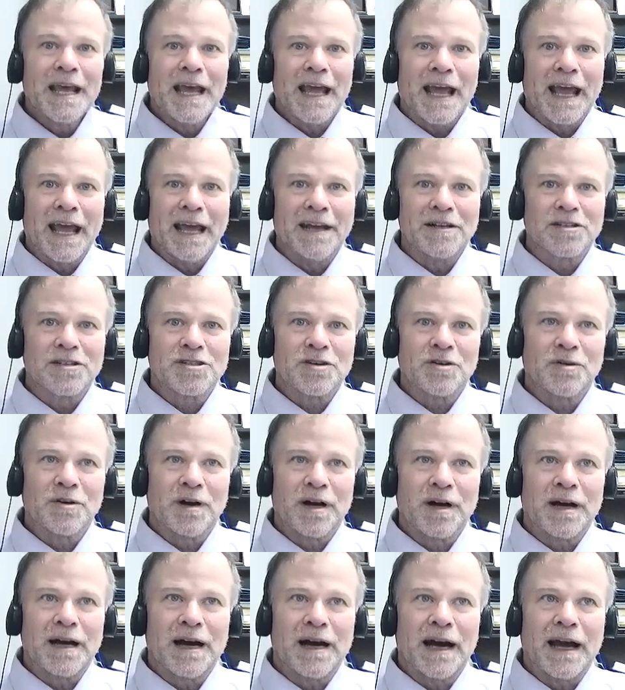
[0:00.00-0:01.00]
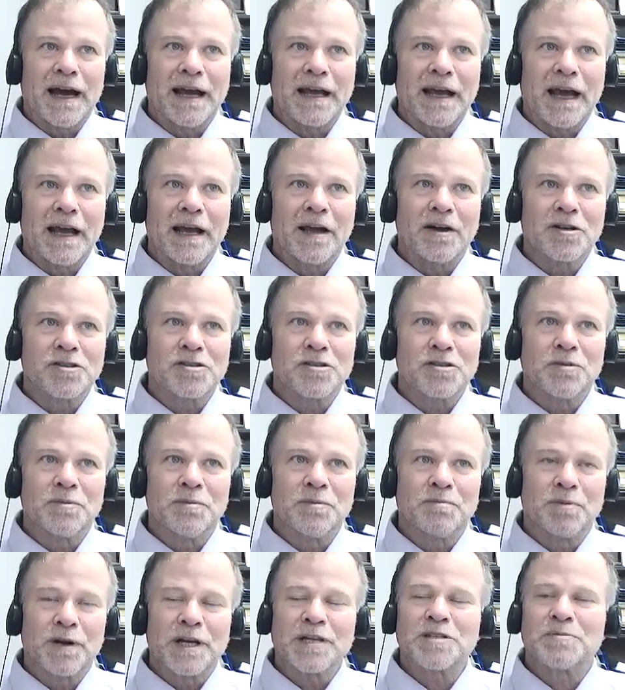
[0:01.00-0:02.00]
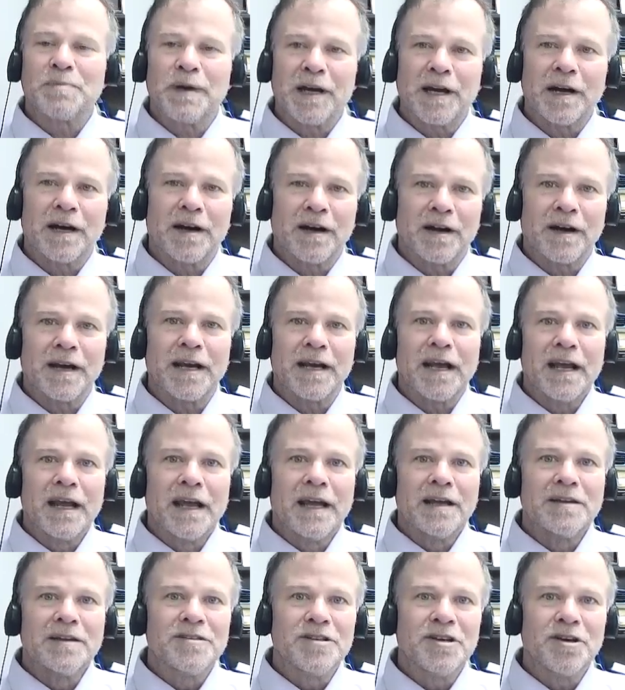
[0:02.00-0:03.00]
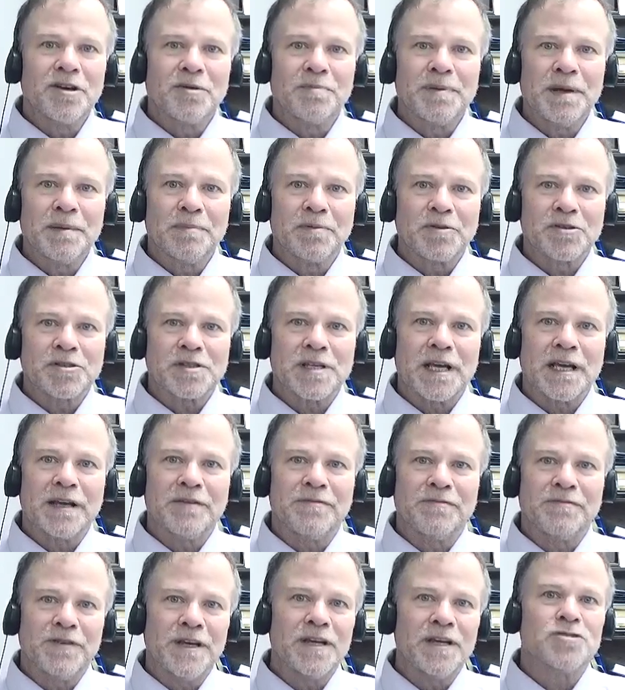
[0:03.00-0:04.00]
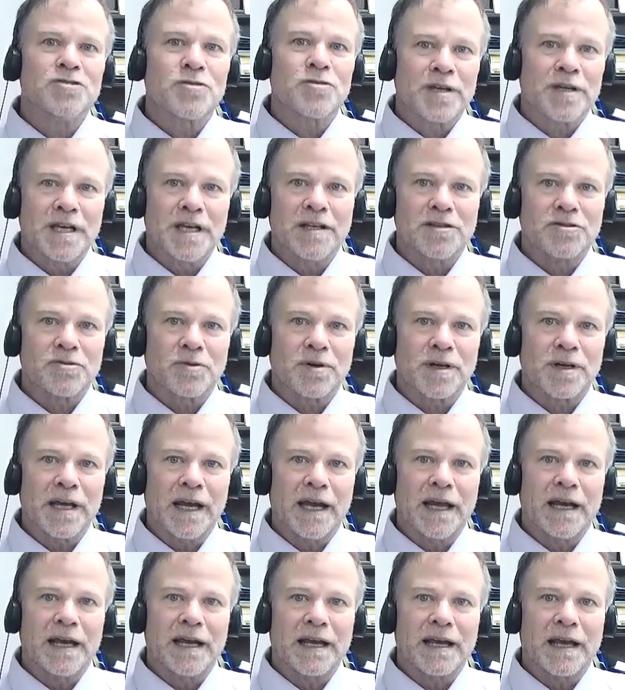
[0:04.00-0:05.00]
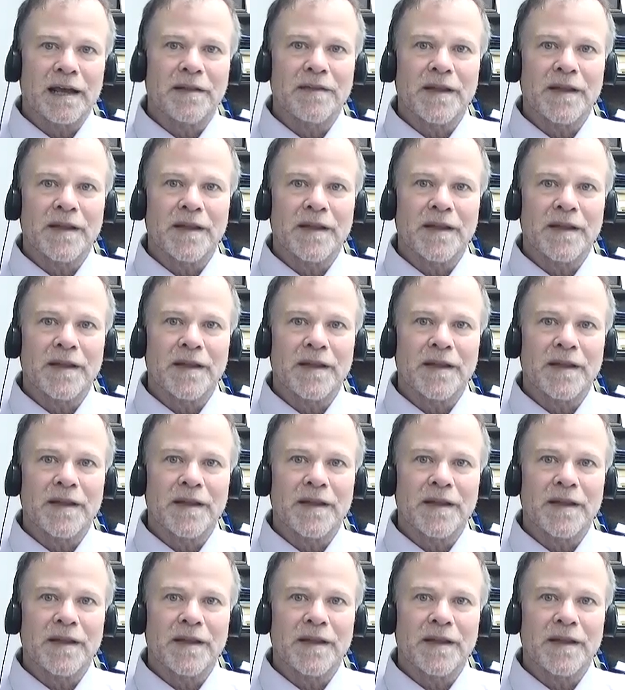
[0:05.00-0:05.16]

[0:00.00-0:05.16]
And so I also breaks my heart to hear people say, feed your kids organic.